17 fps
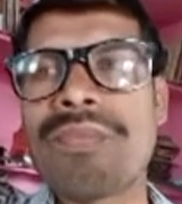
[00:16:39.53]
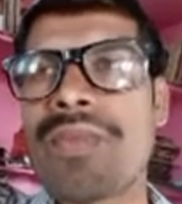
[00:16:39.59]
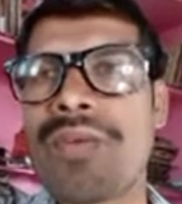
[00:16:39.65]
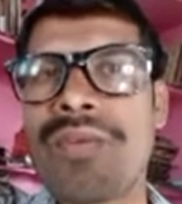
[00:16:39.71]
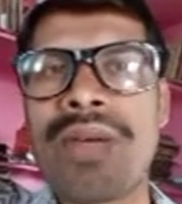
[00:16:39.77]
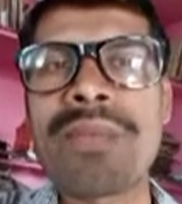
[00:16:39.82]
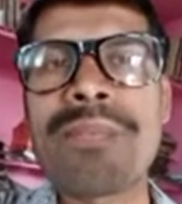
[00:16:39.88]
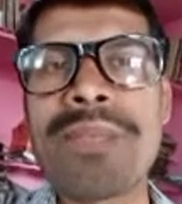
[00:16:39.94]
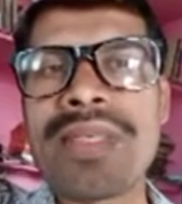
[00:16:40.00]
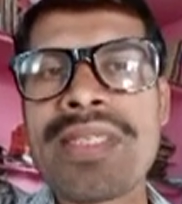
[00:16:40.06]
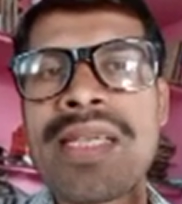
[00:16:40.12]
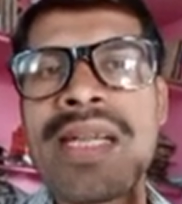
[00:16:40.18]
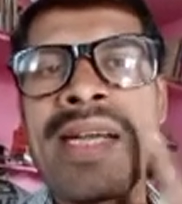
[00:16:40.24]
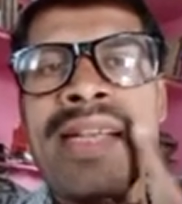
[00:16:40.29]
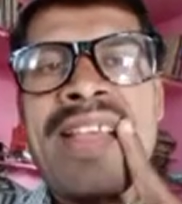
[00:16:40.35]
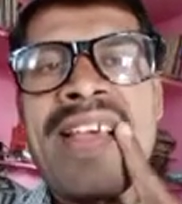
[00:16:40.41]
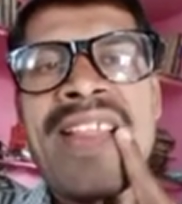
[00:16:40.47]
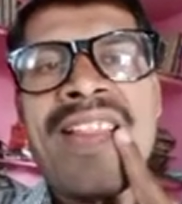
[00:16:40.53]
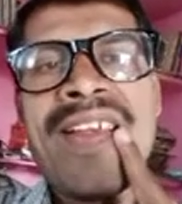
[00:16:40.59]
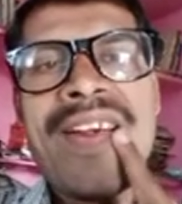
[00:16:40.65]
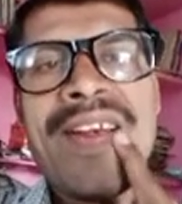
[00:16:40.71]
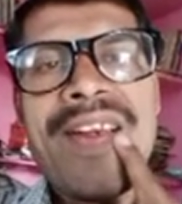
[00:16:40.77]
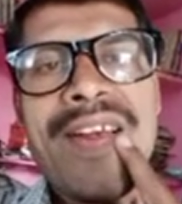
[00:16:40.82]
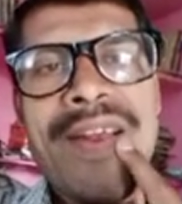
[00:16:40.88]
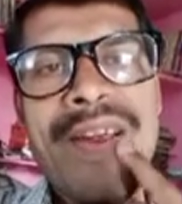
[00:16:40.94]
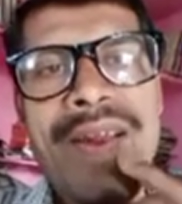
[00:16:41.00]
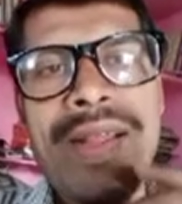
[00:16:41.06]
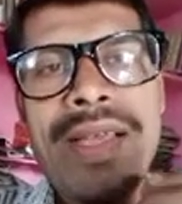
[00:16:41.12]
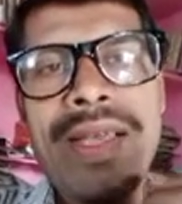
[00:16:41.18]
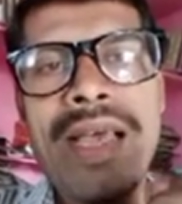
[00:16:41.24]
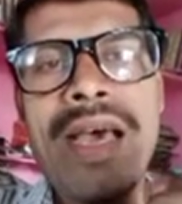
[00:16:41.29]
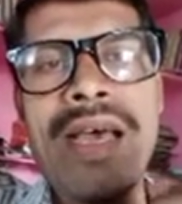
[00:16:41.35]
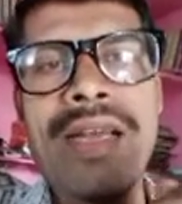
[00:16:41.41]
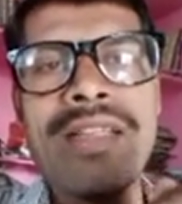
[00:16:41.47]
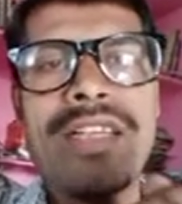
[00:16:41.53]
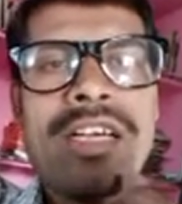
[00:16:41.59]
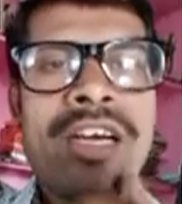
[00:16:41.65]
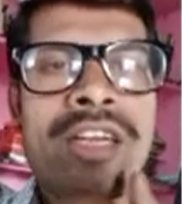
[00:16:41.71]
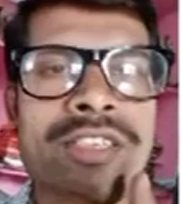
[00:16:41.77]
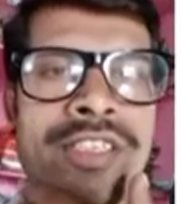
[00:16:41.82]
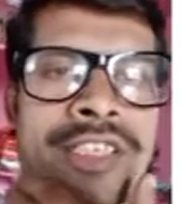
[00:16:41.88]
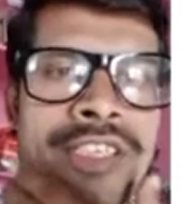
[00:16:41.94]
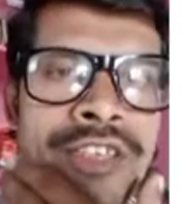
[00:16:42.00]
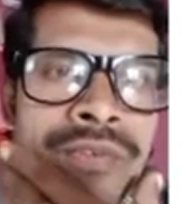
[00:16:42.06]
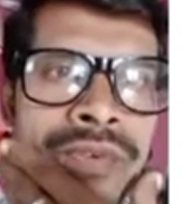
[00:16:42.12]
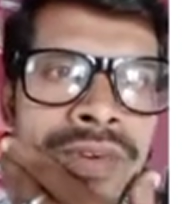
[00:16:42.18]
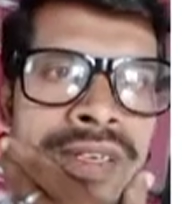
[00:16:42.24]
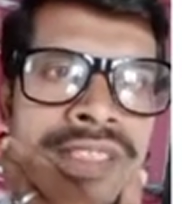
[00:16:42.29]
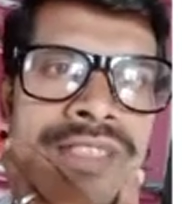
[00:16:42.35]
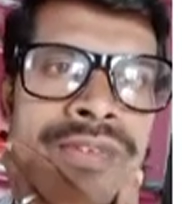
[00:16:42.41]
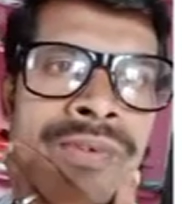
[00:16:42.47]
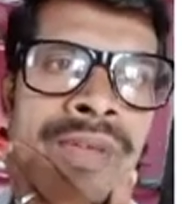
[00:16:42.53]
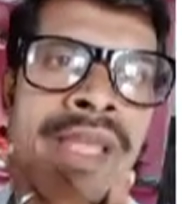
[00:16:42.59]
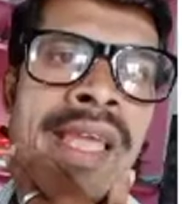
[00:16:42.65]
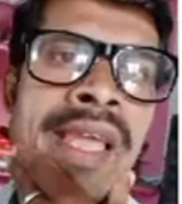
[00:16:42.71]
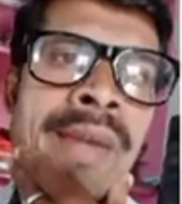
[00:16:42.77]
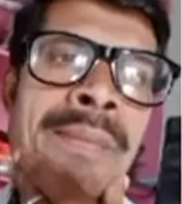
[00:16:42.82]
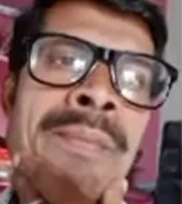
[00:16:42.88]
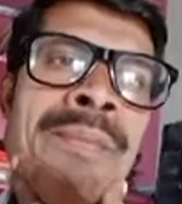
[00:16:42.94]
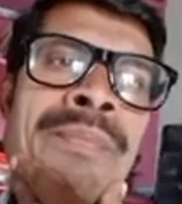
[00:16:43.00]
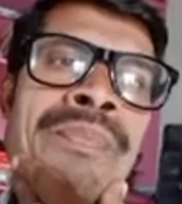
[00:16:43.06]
one beside the other are the consecutive ones. Okay.